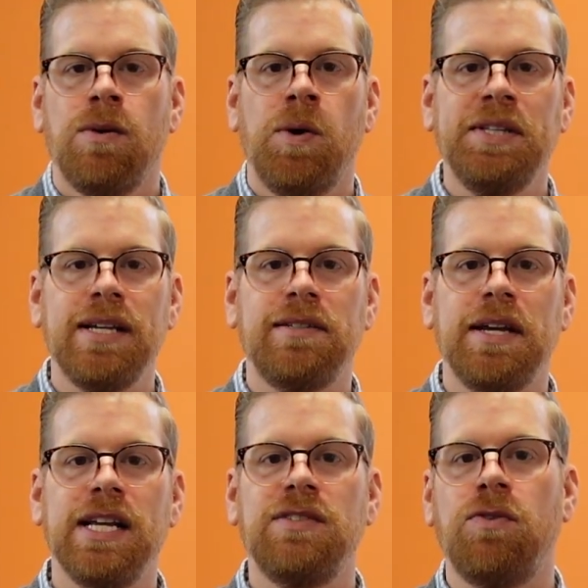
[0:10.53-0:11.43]
What that
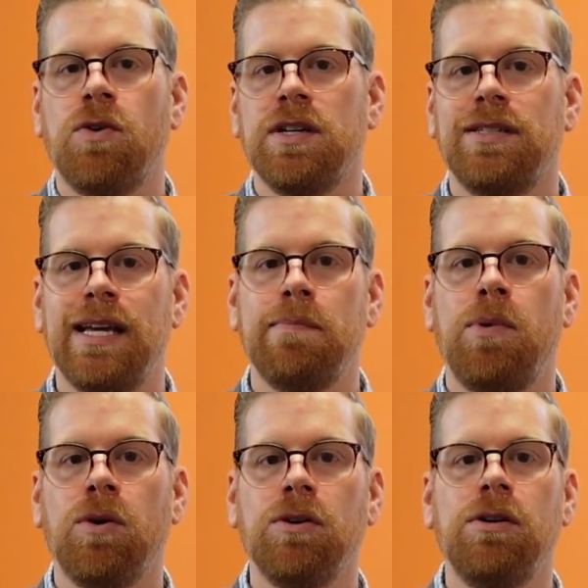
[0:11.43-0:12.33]
stands for is
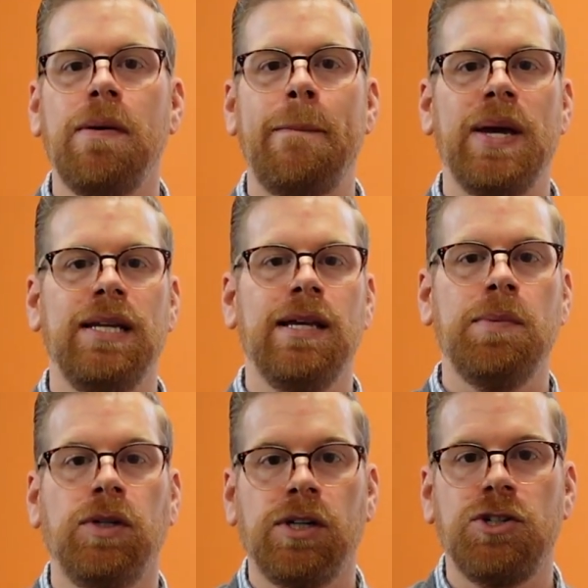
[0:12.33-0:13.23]
temporal
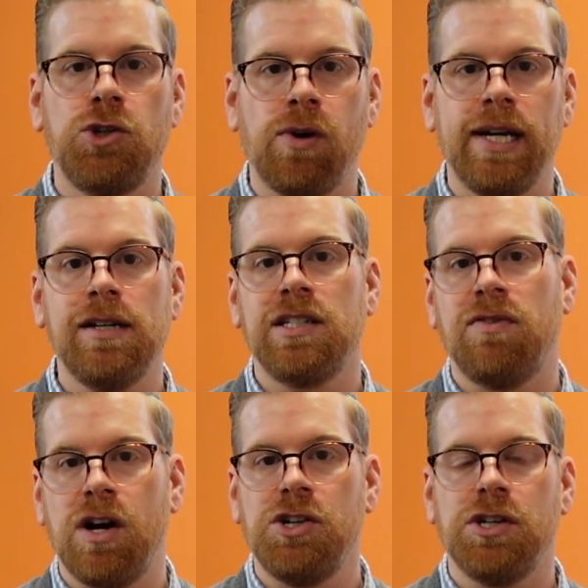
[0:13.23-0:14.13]
mandibular joint
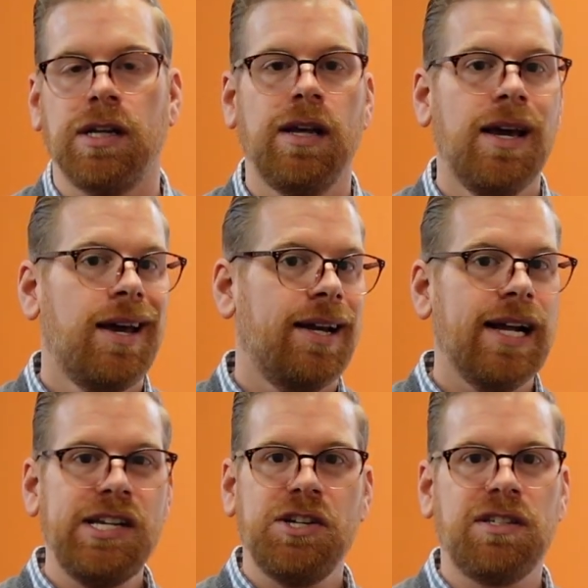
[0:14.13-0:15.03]
dysfunction, and
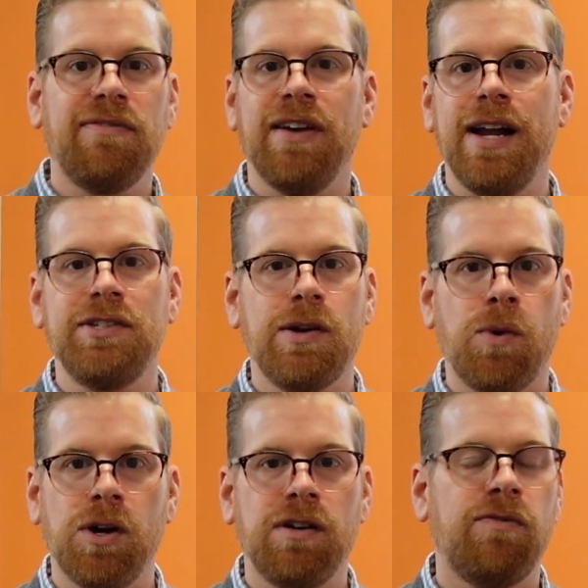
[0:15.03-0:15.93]
that's just a fancy
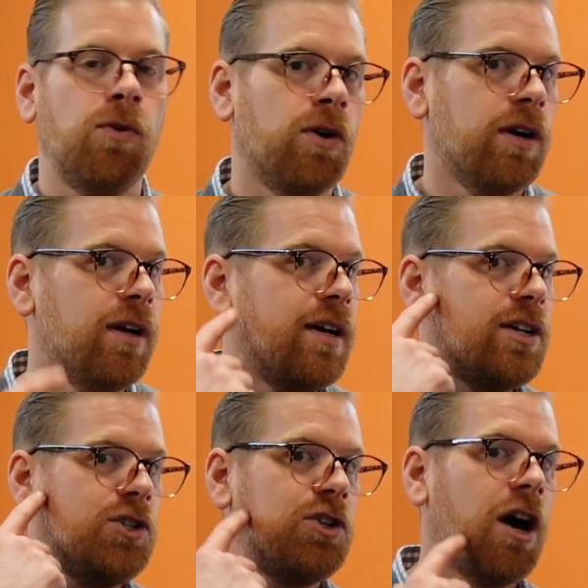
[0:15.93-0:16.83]
word for
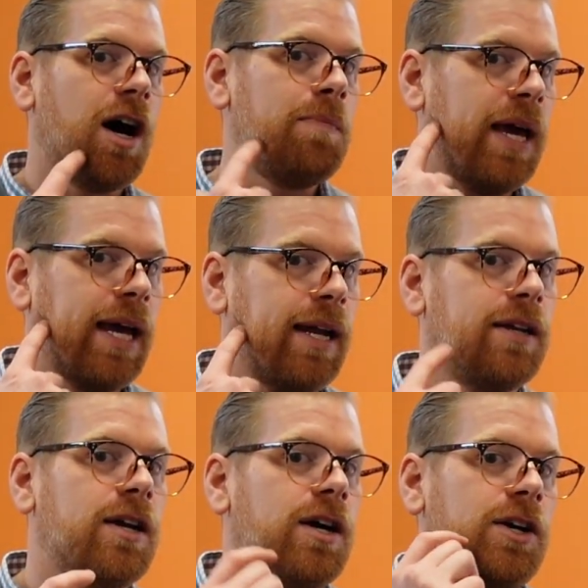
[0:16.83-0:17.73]
jaw
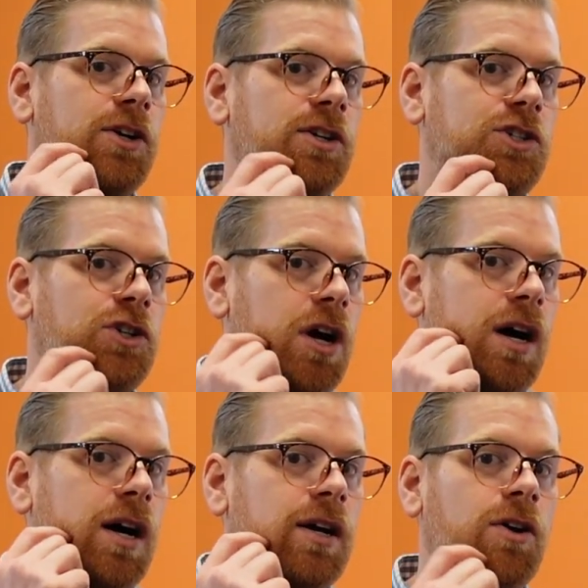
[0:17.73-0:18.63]
pain. Your
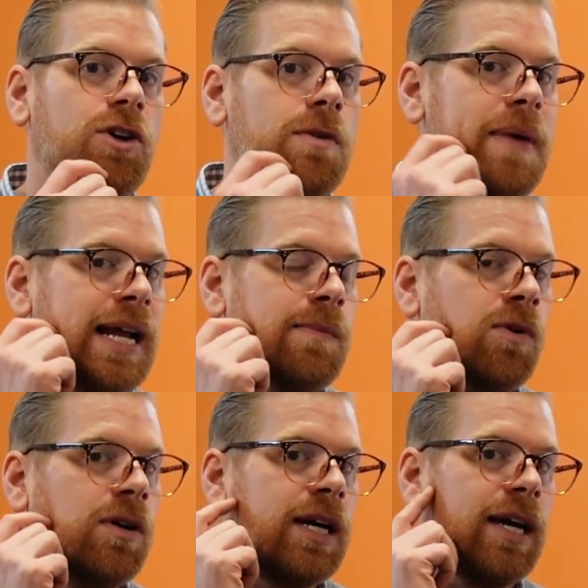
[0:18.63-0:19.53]
jaw or your
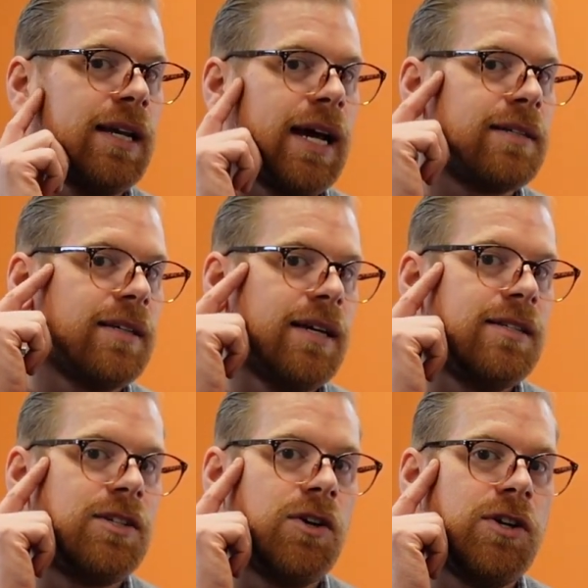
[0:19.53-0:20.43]
mandible connects
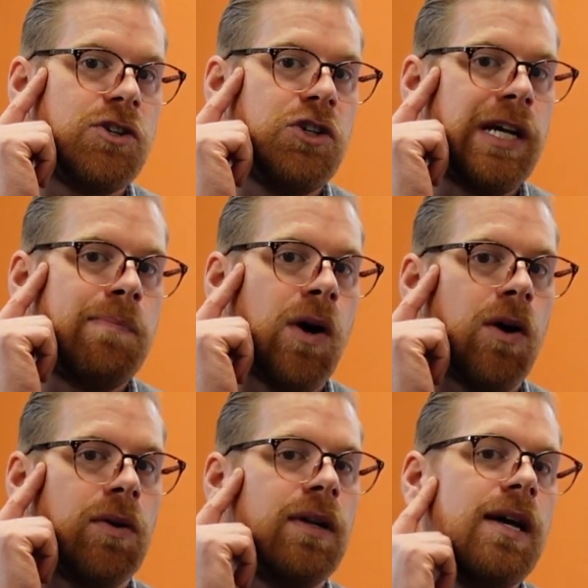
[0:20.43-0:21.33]
into your
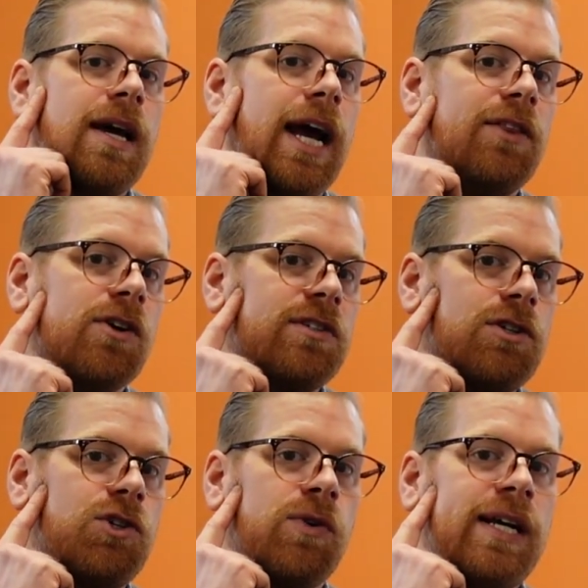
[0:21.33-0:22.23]
cheekbone, and there's
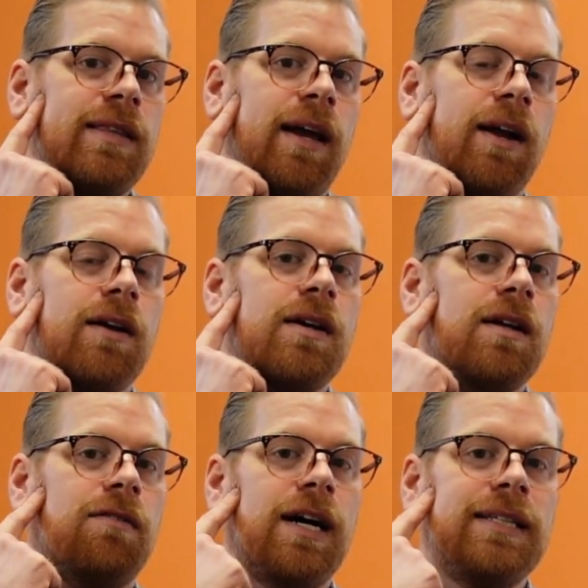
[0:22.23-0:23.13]
a joint there.
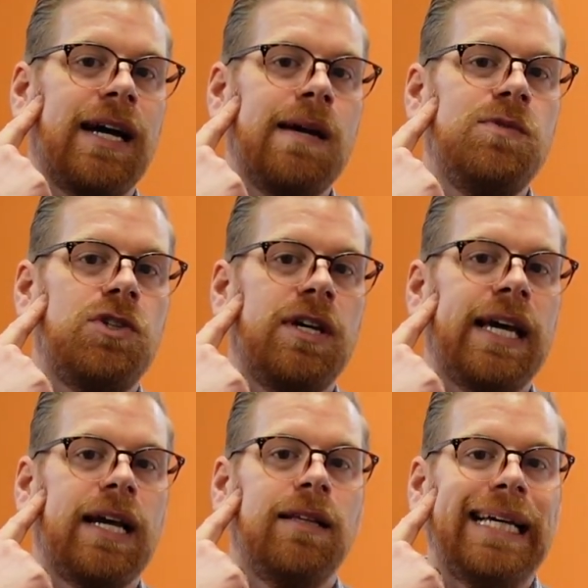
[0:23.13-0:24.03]
A lot of times you can
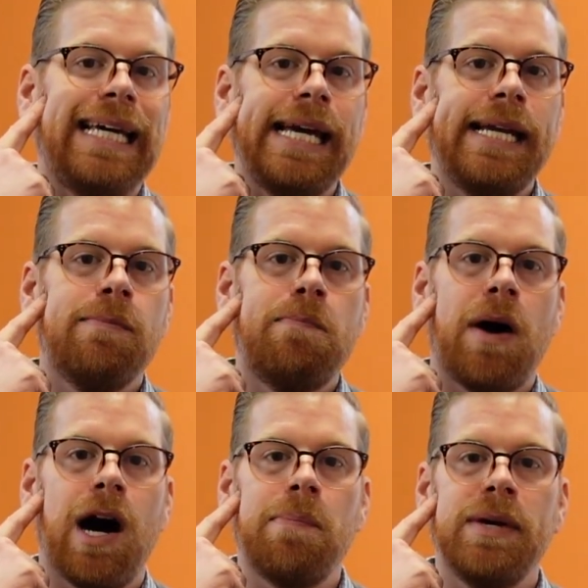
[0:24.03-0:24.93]
get clicking,
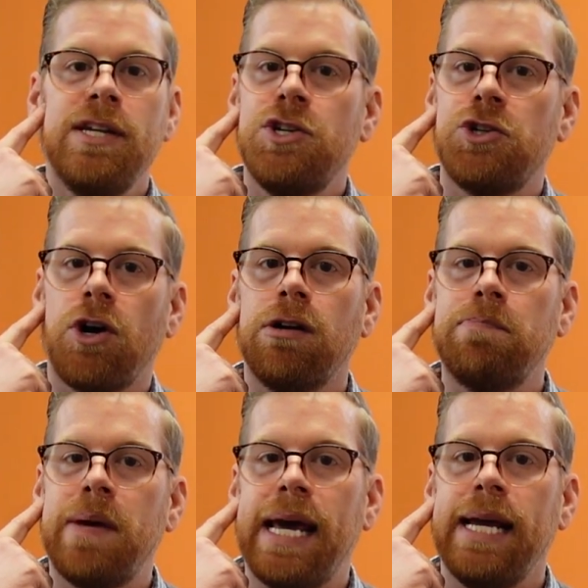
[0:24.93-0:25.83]
popping,
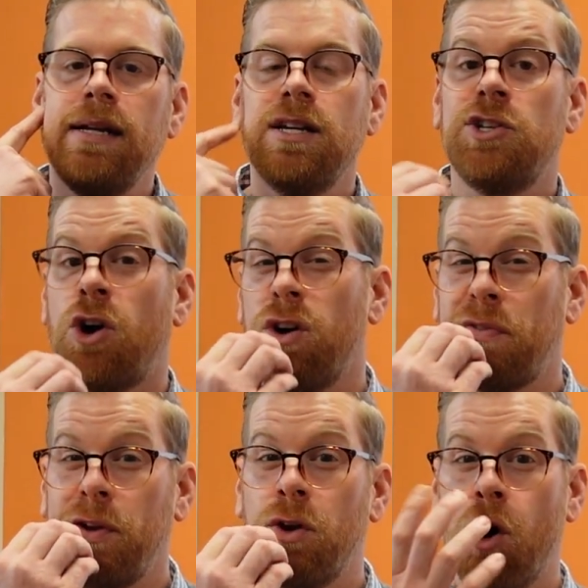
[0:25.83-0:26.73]
sharp pain. It's
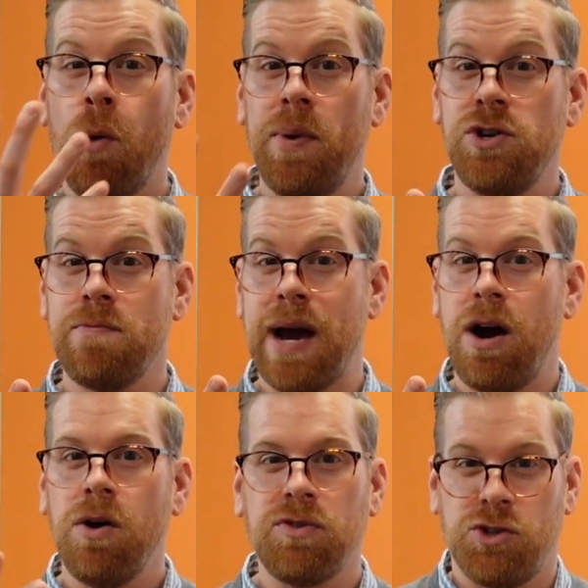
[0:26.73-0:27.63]
hard for you to open your
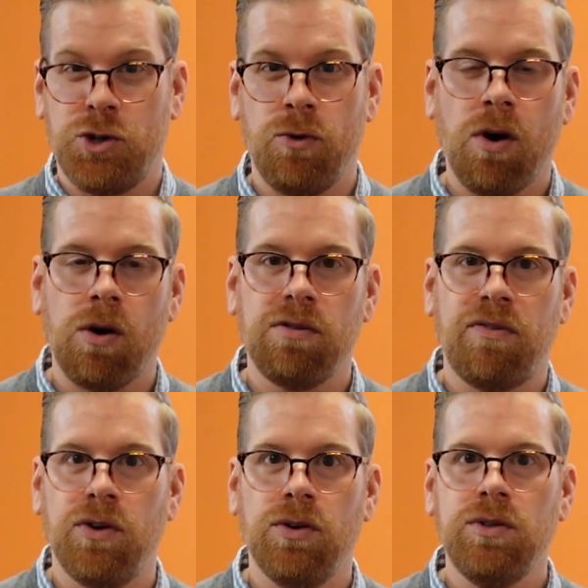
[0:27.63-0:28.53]
mouth or chew hard
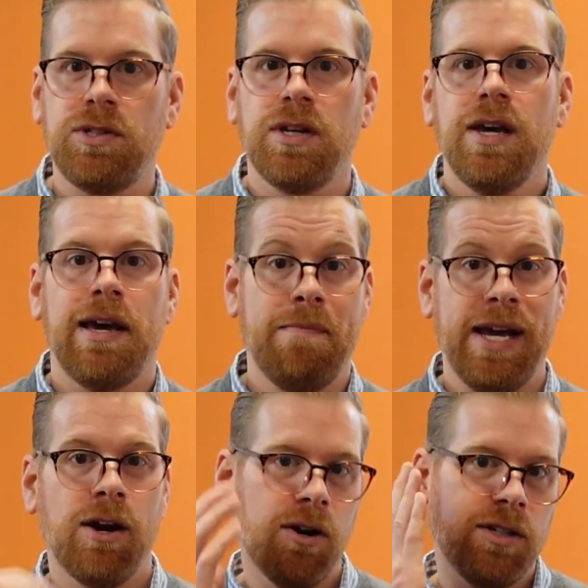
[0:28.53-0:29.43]
foods. It
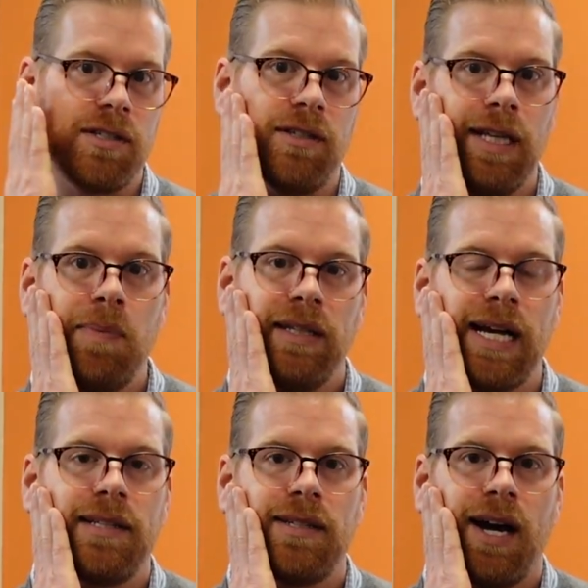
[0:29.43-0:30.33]
may hurt to sleep on
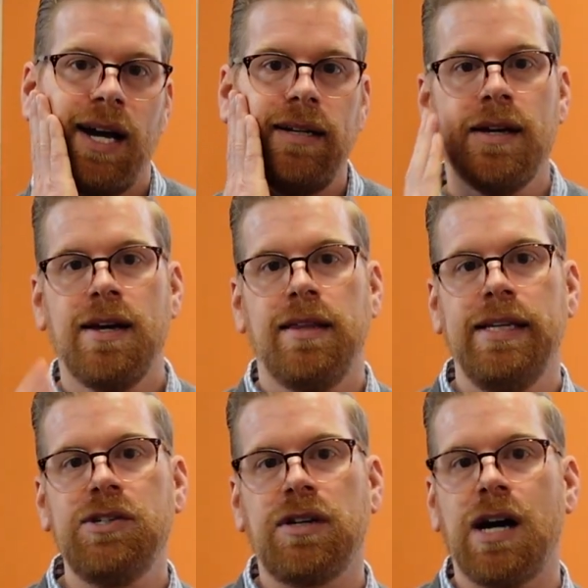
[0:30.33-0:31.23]
that side.
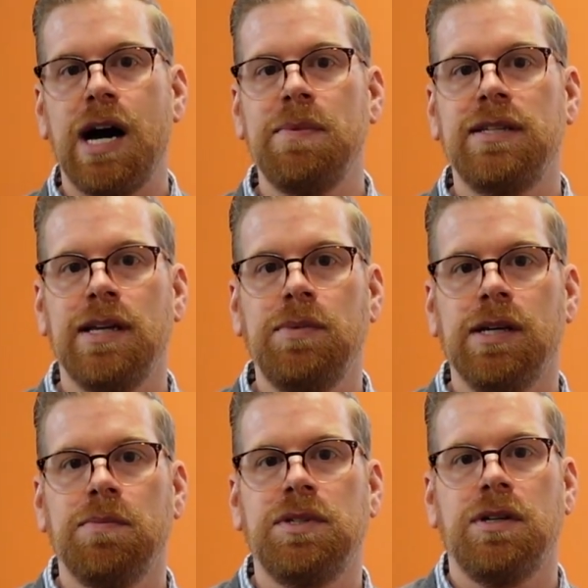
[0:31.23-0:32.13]
These are common
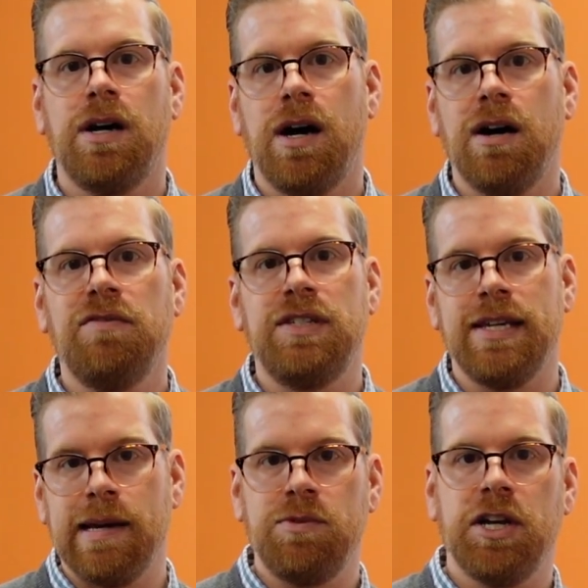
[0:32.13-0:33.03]
symptoms of
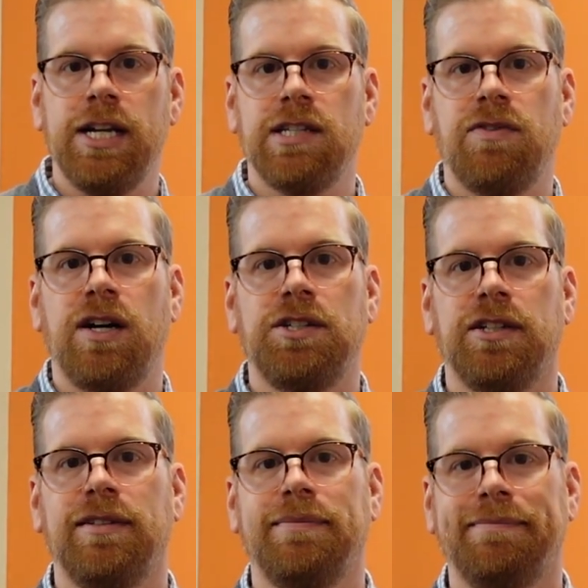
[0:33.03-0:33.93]
TMJ dysfunction.